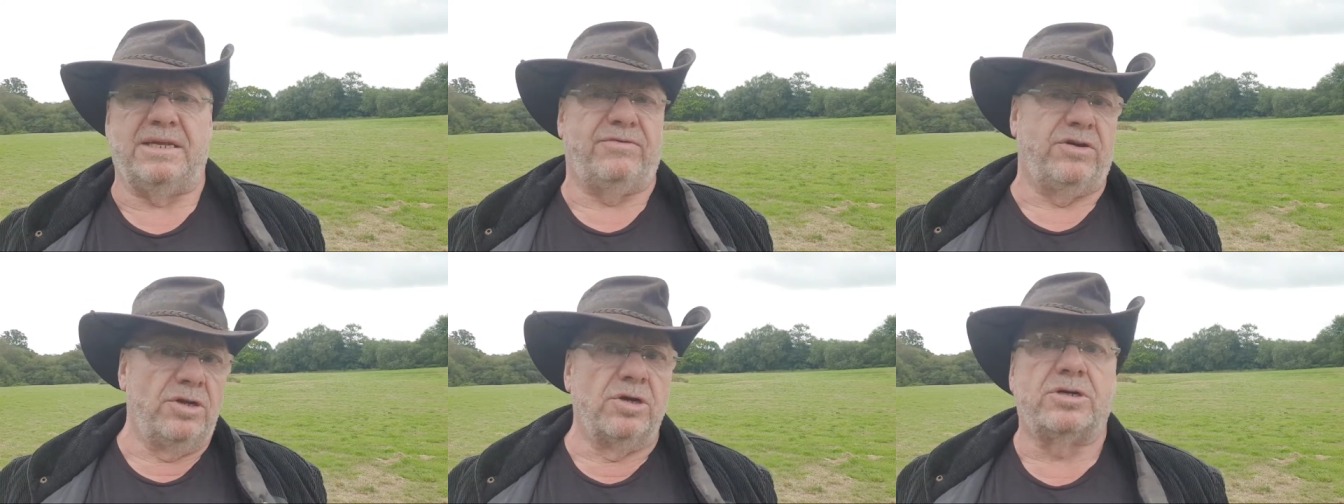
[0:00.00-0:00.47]
If
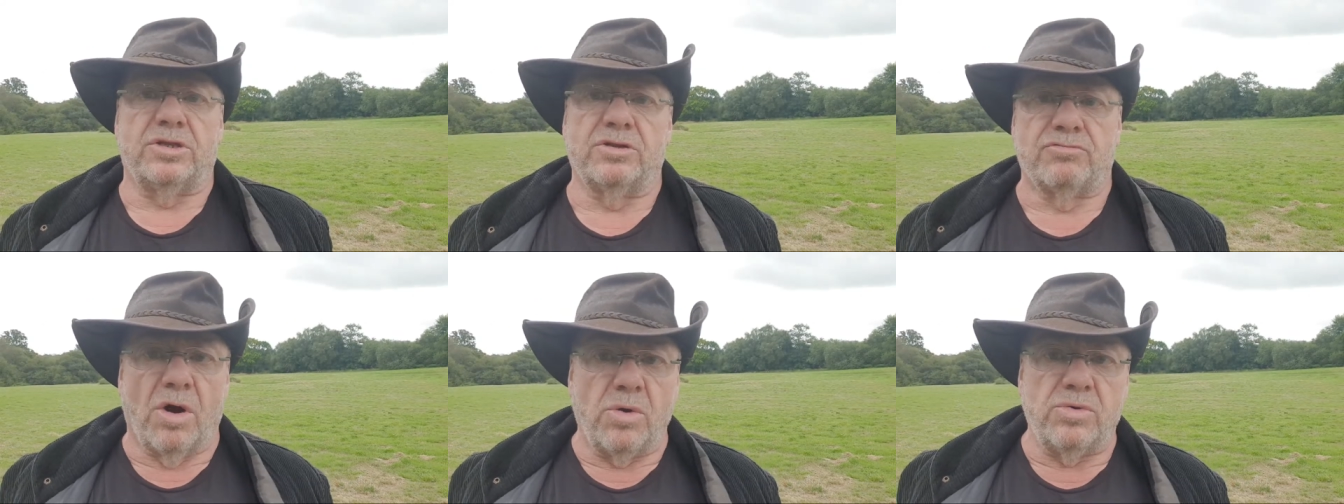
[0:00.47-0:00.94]
you look at the
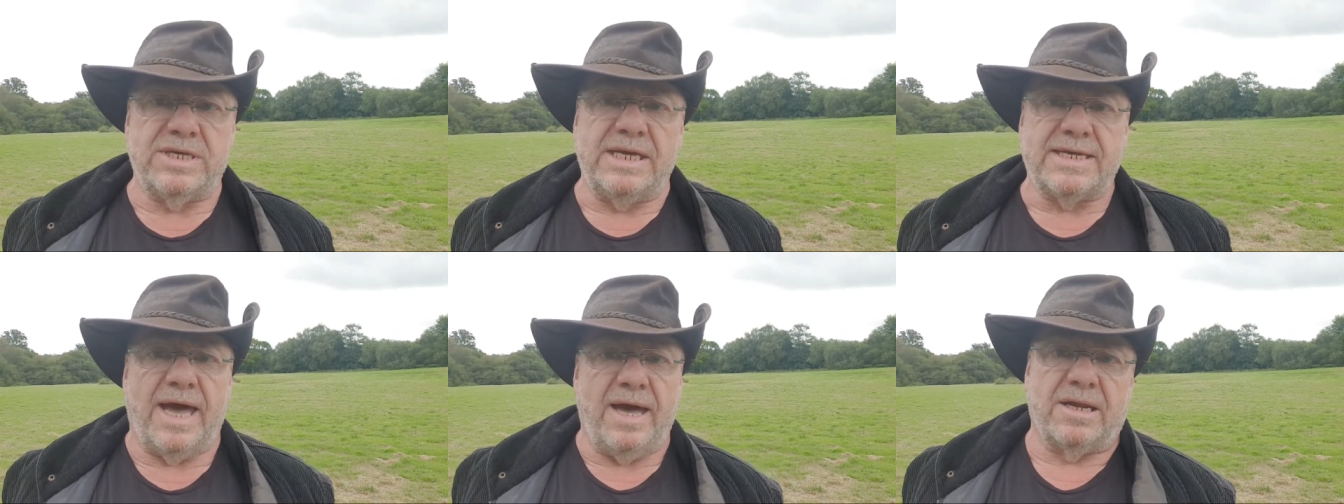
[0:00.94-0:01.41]
roles
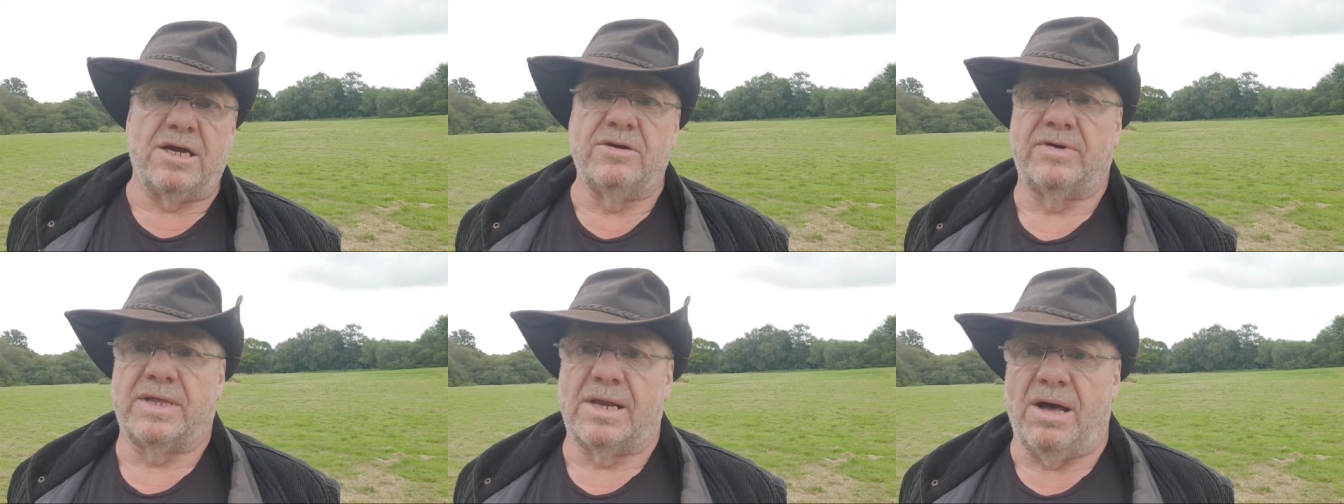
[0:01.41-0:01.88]
he's had
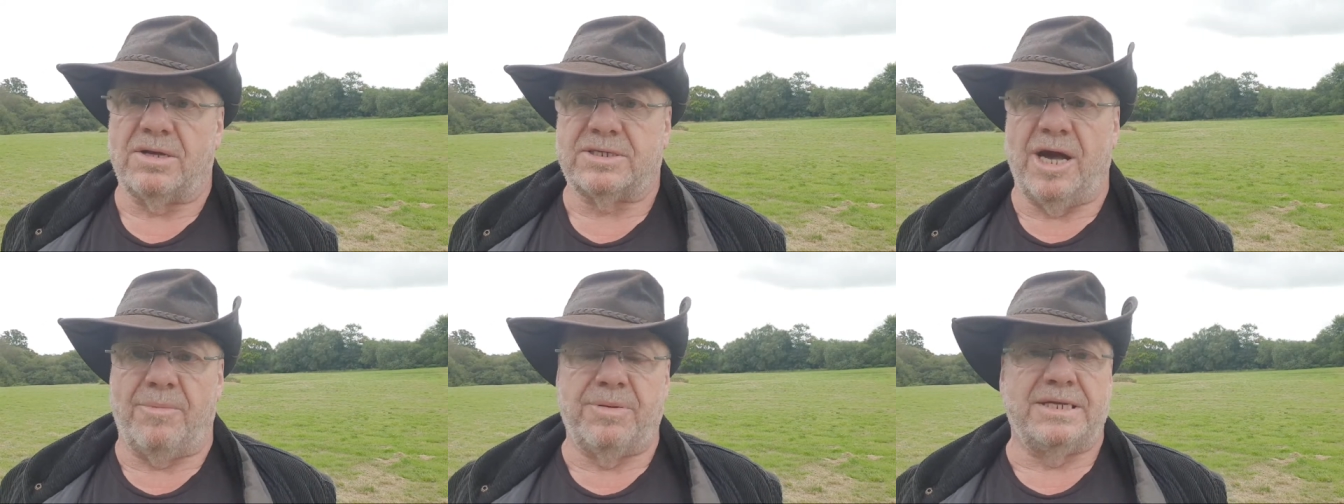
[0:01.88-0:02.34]
over the last
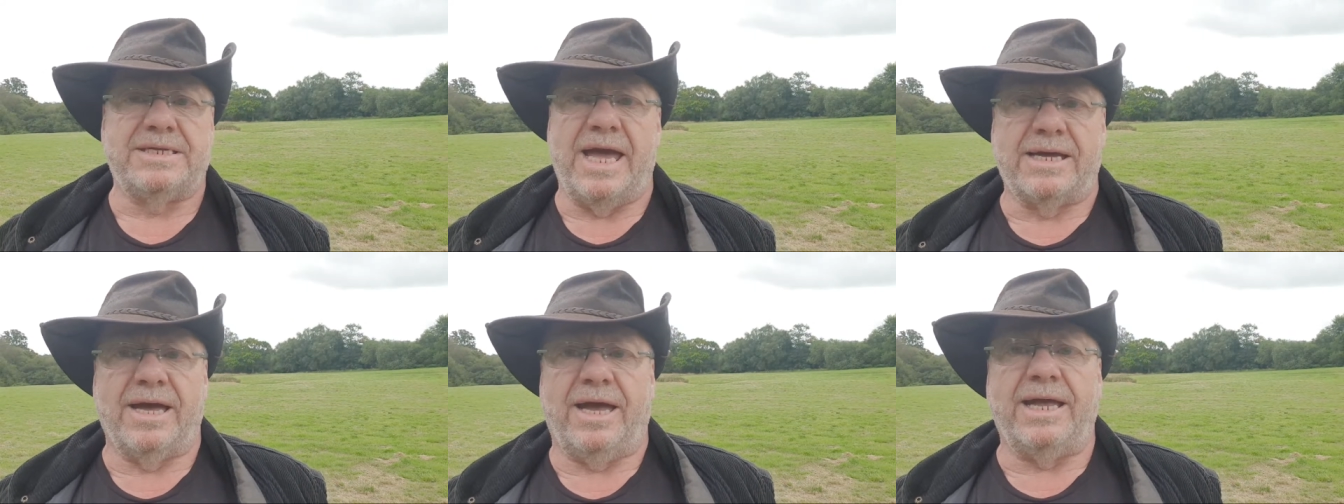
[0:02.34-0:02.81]
couple of
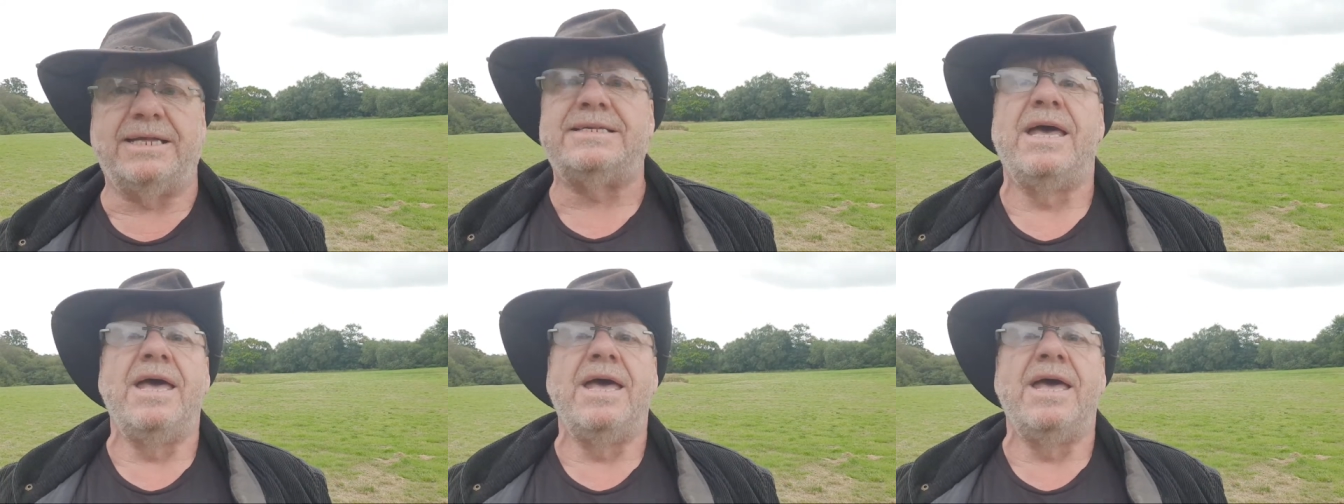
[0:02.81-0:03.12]
decades,